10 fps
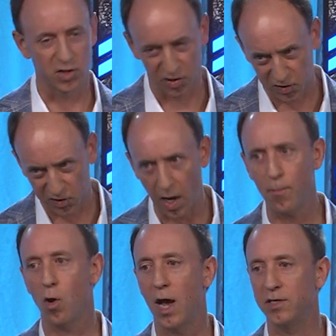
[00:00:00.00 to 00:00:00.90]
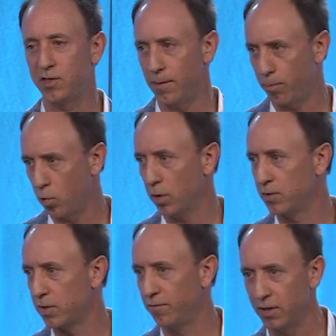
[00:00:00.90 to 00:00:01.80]
To summarize the
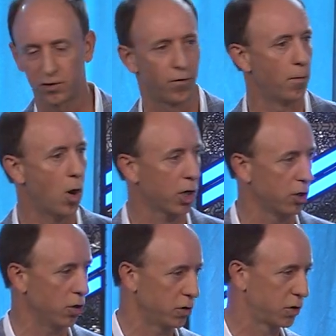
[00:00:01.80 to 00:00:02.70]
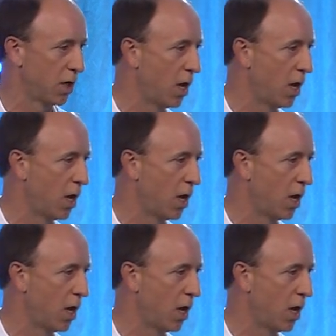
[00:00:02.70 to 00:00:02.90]
importance of this for marketers,